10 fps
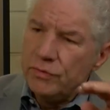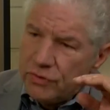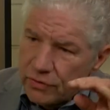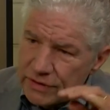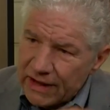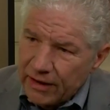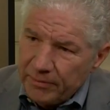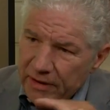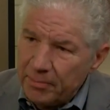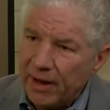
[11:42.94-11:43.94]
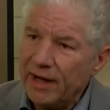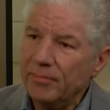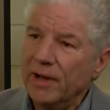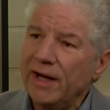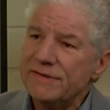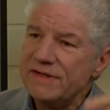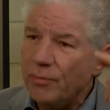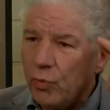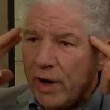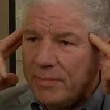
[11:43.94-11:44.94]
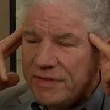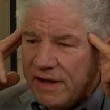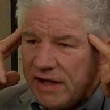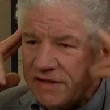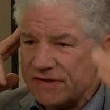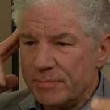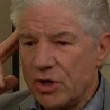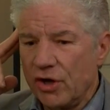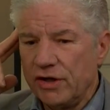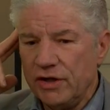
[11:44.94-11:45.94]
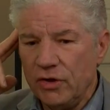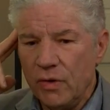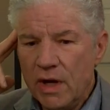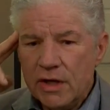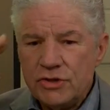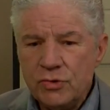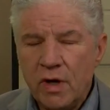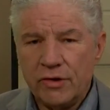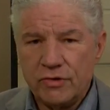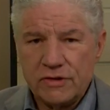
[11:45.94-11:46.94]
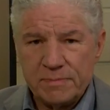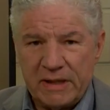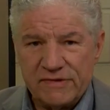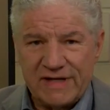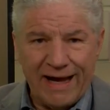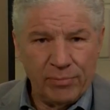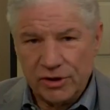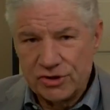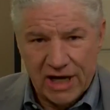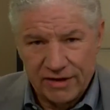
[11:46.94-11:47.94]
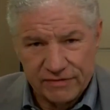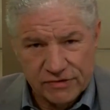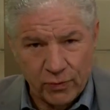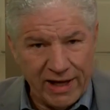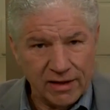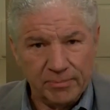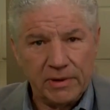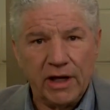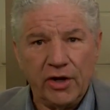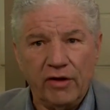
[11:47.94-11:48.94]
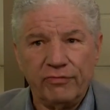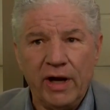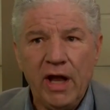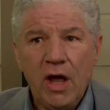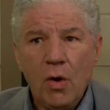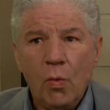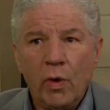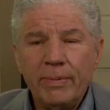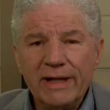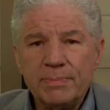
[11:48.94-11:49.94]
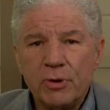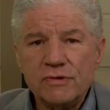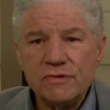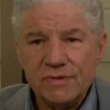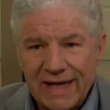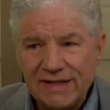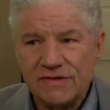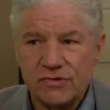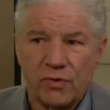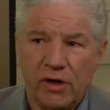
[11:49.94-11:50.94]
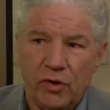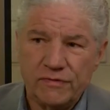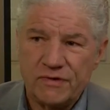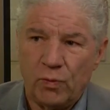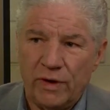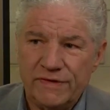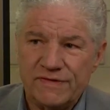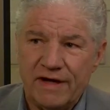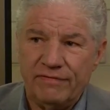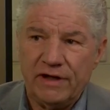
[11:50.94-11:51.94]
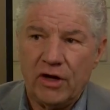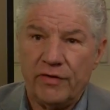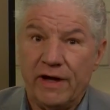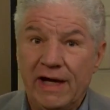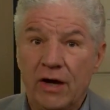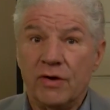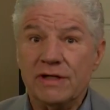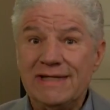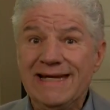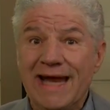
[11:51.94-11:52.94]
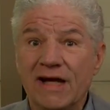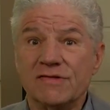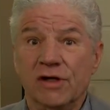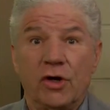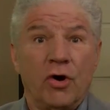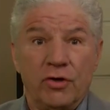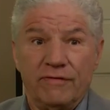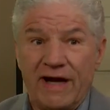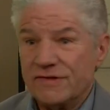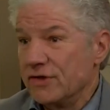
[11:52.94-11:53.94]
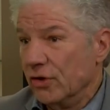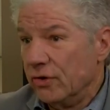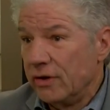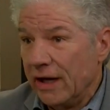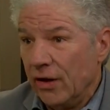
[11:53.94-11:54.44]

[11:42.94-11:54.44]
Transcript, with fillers: you're telling me the bottom line. See, what I'm thinking is I'm talking to you, 200 has been established kind of as a random yeah. cutoff, right? What about the person who takes this drug and goes to 170? Are they guaranteed excellent cardiovascular health?